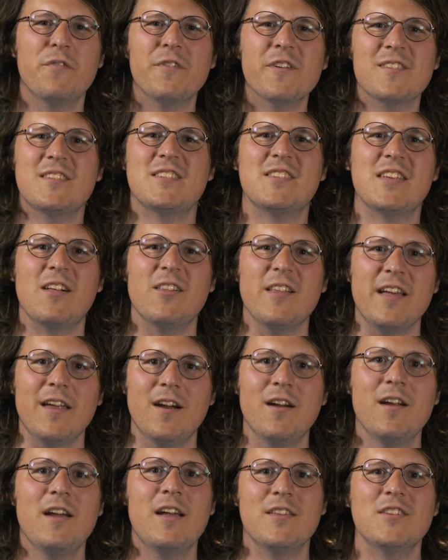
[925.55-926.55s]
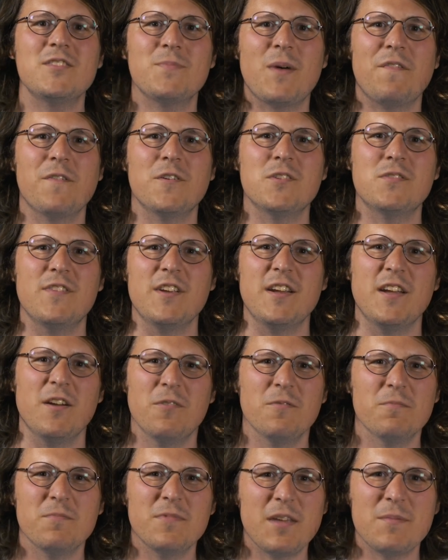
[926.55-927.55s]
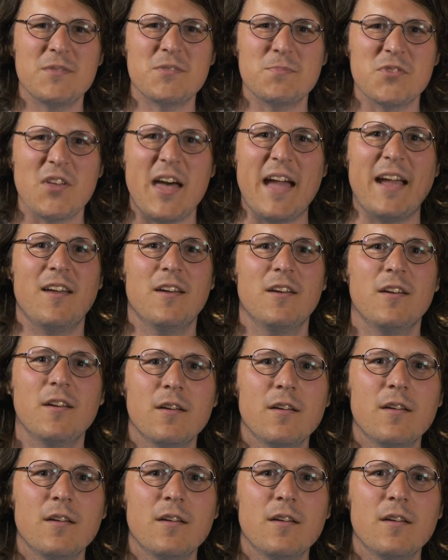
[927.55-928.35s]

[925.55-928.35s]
We'll figure this out later. This is my first video. Give me some slack.